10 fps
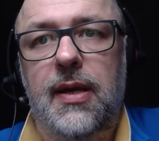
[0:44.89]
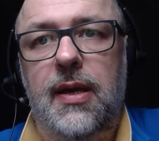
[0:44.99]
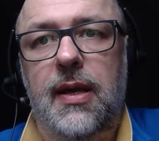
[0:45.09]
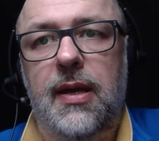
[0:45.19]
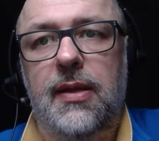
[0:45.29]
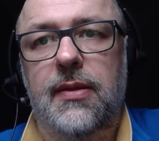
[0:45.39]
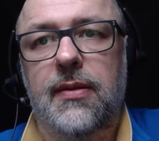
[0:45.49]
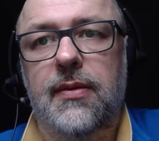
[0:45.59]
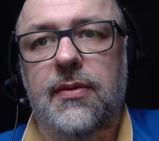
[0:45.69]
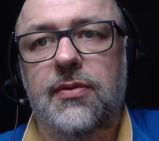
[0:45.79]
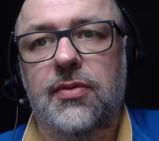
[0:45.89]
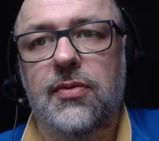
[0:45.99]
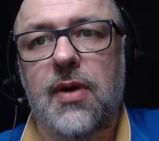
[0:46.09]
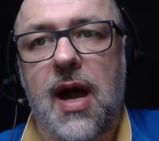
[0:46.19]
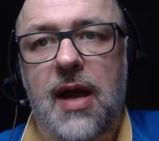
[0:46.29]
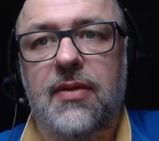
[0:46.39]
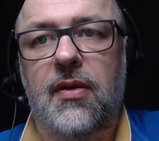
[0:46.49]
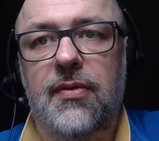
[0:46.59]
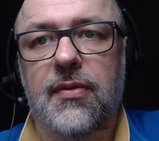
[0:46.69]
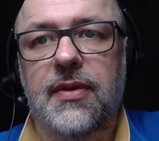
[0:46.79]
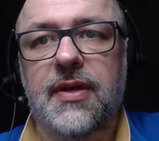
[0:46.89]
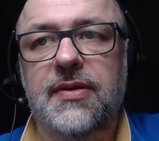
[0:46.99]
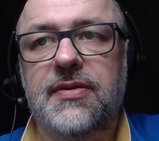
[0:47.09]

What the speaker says: and to act on the needs.